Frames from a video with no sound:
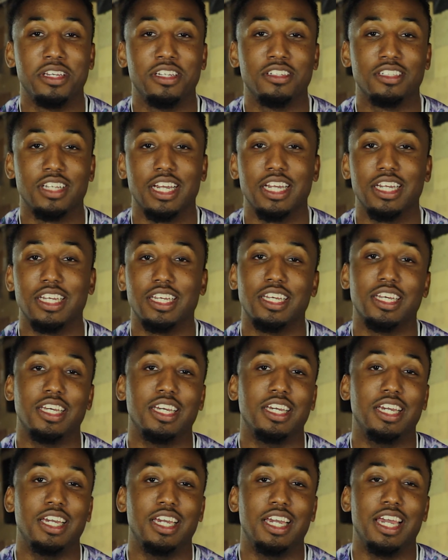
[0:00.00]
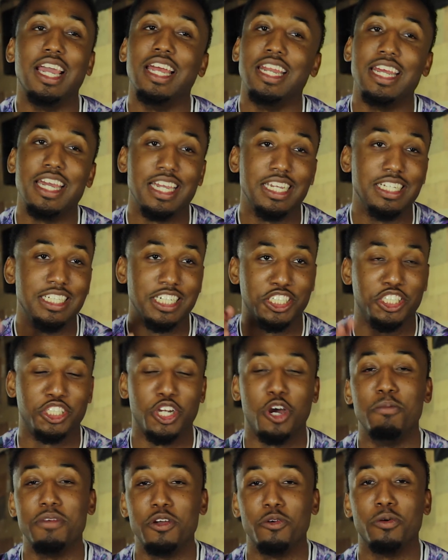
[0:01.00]
He's like, and then he just
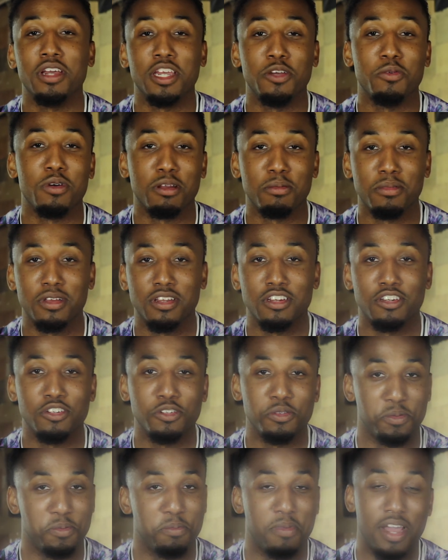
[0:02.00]
showed me what he wanted me to do.